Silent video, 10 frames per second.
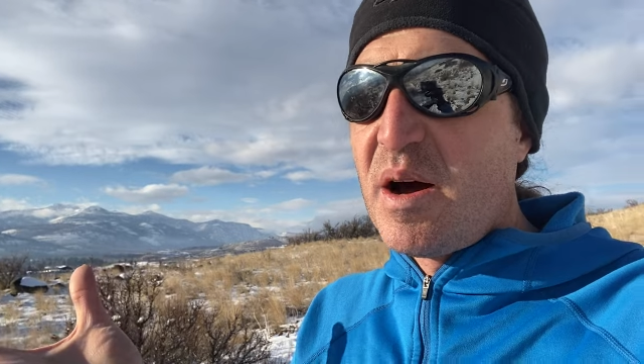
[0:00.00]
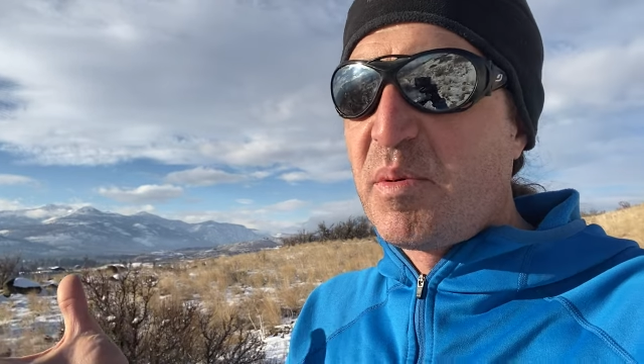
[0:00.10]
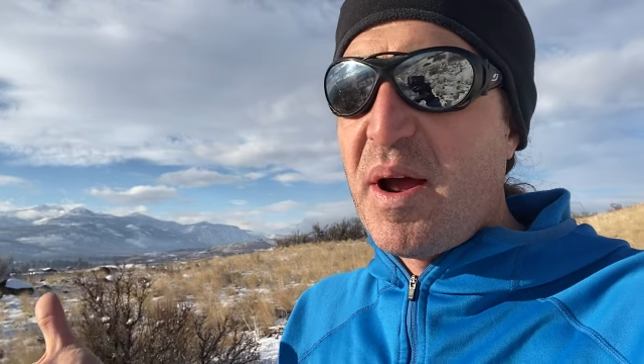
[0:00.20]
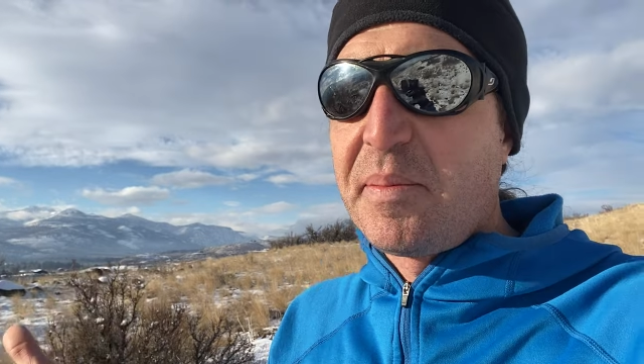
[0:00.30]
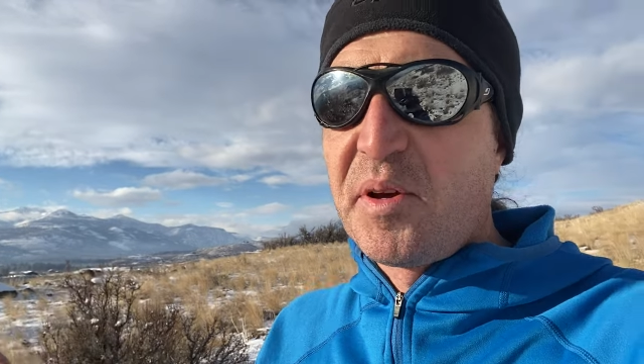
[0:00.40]

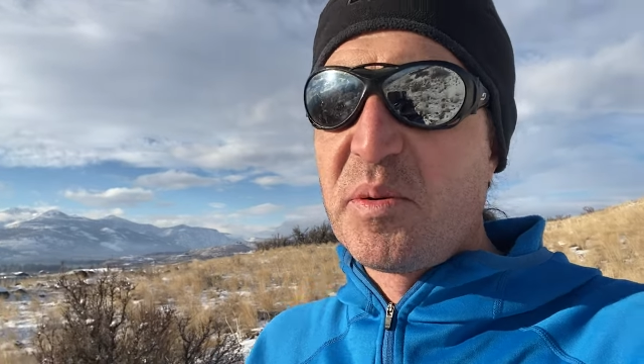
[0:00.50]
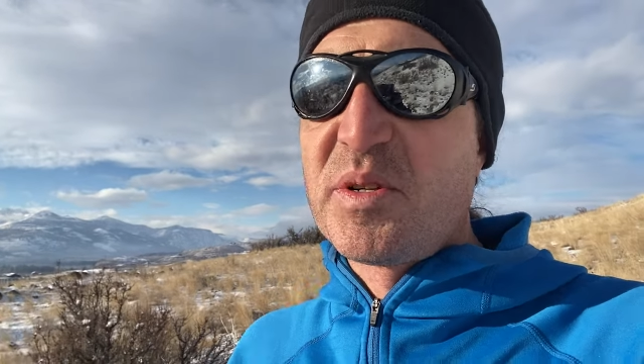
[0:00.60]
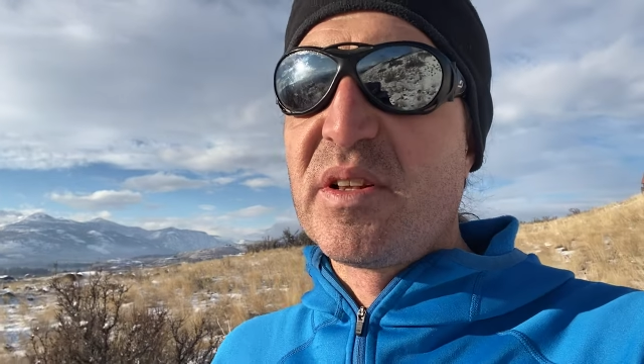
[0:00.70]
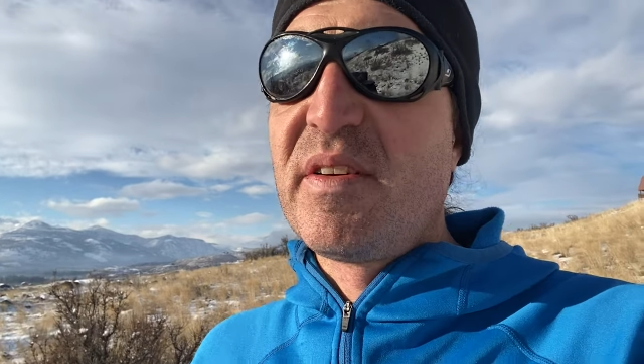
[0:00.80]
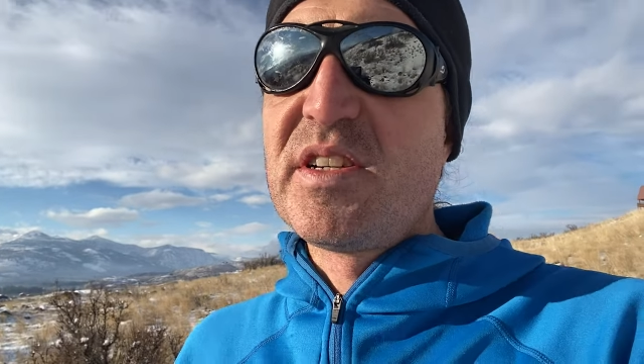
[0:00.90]
paraboloid, which
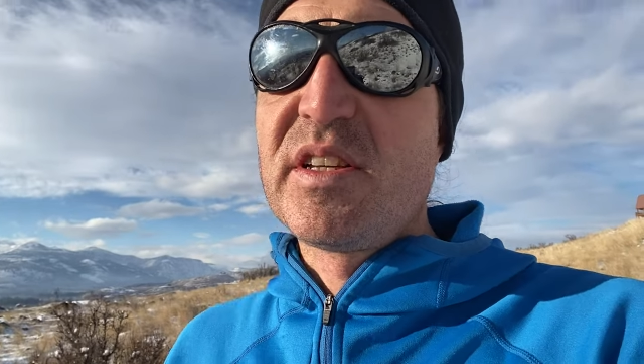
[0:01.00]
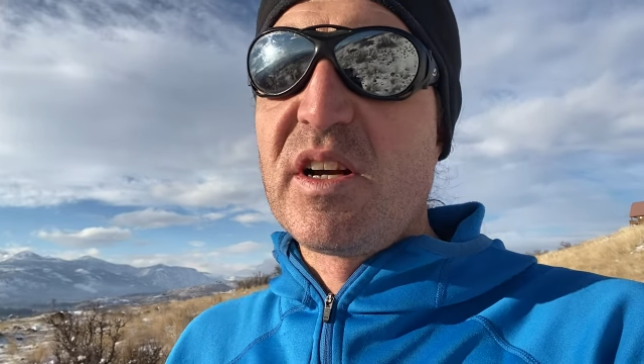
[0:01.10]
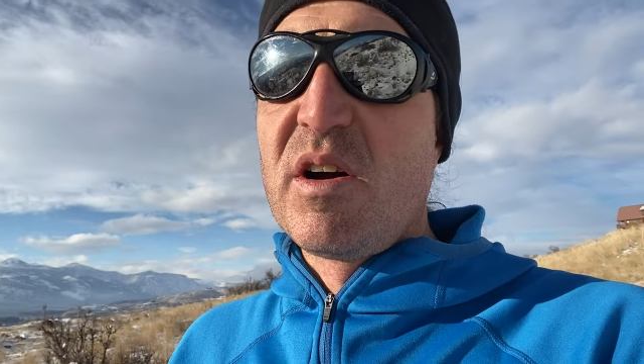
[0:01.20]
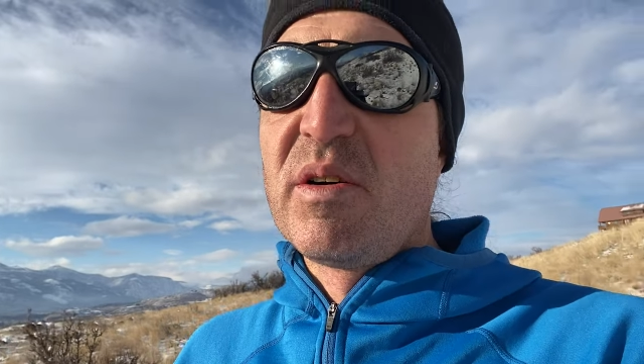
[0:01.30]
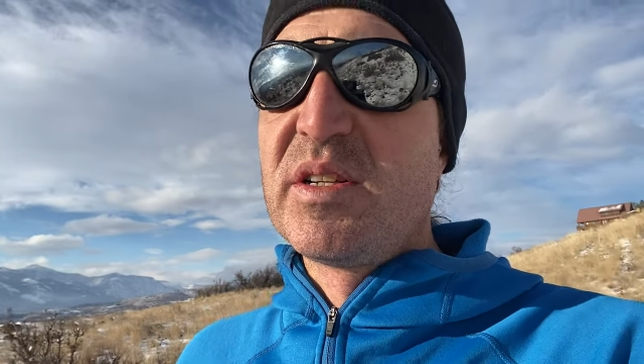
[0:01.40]
will eventually
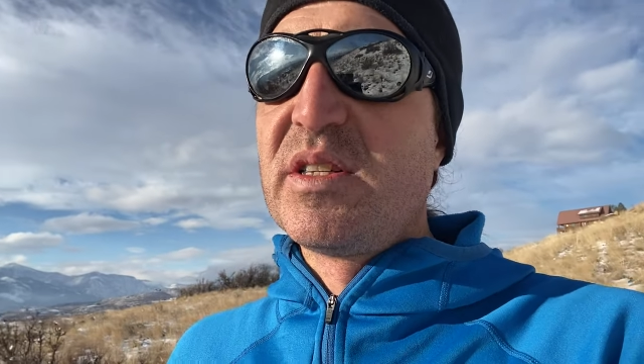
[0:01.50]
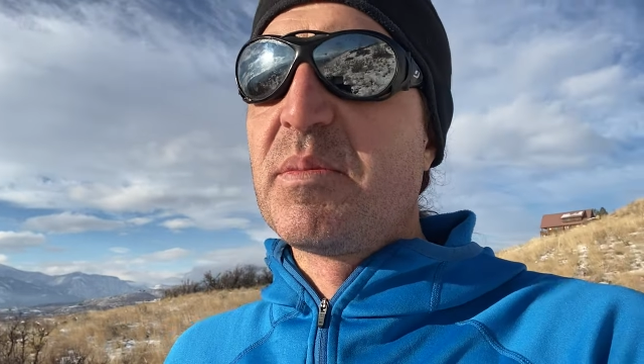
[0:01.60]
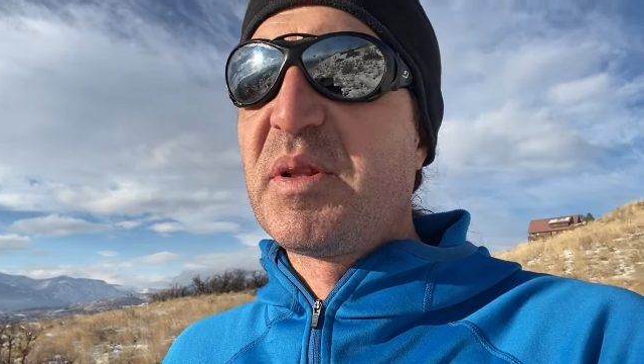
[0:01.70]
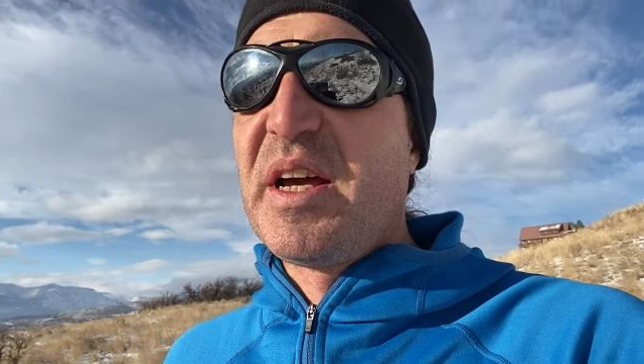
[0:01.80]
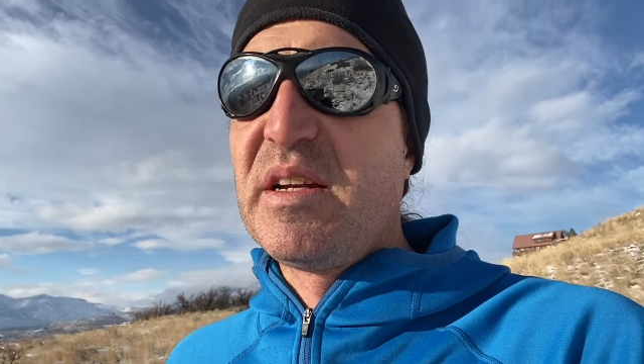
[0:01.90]
go to the
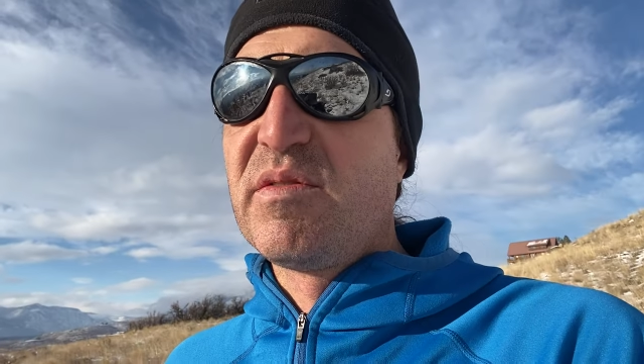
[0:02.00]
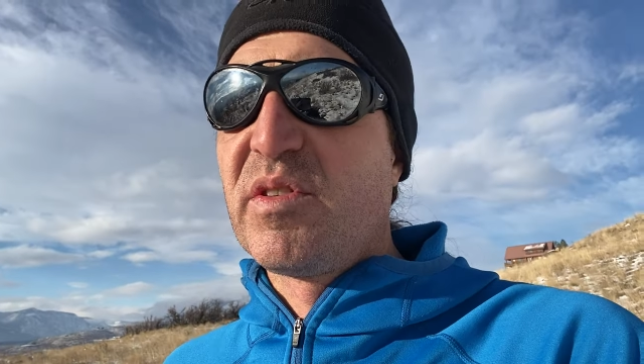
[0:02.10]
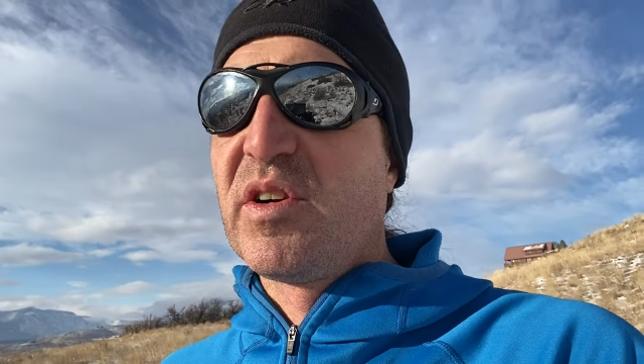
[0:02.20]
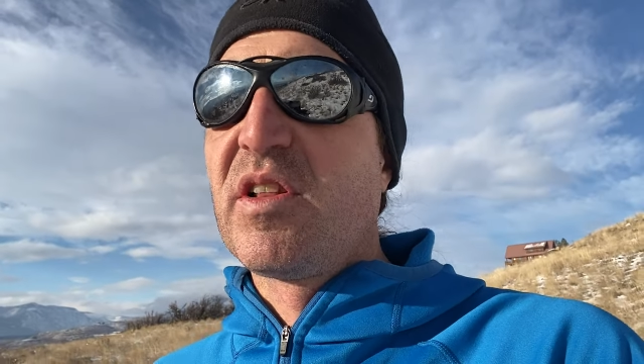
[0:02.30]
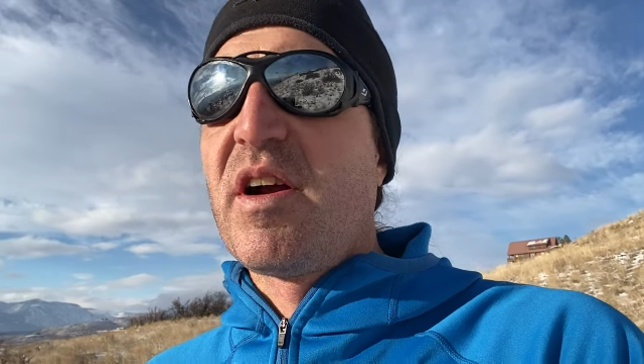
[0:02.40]
plane
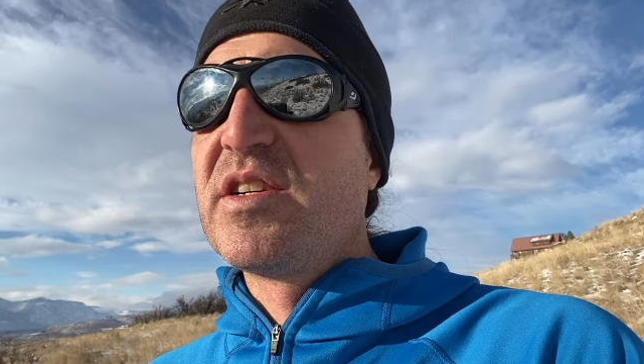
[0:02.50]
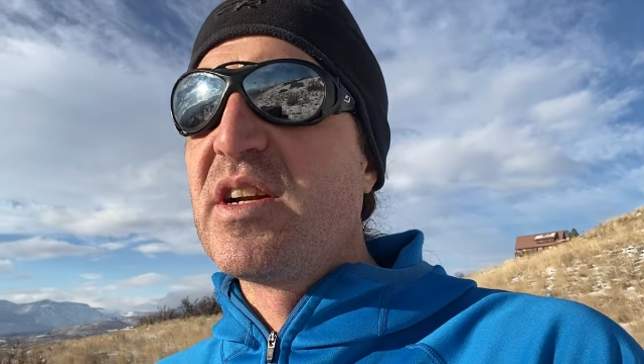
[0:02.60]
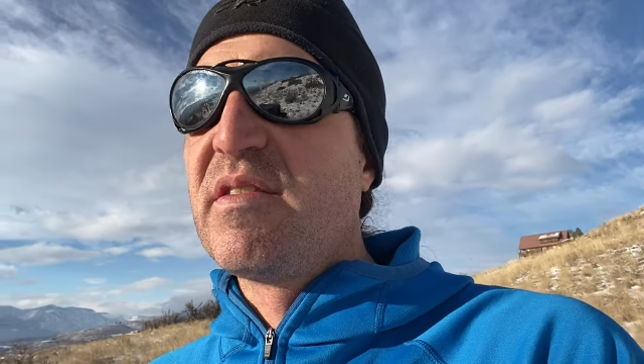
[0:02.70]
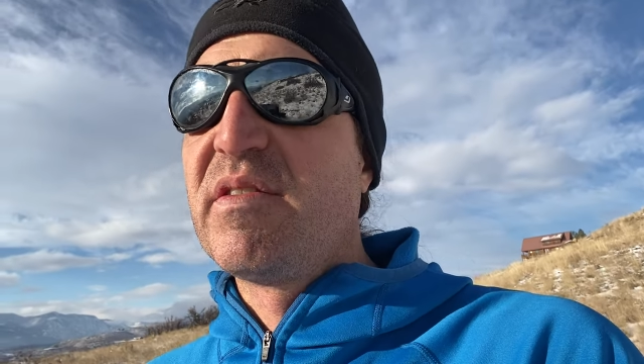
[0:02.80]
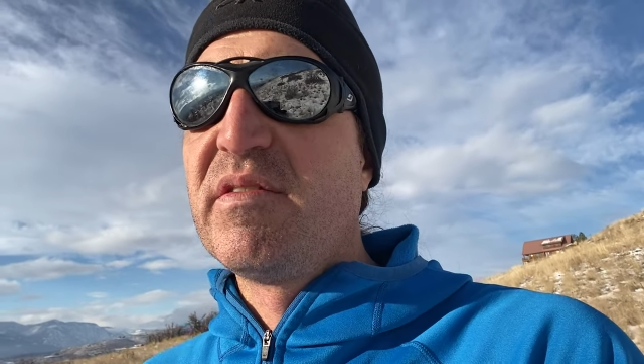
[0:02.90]
for large enough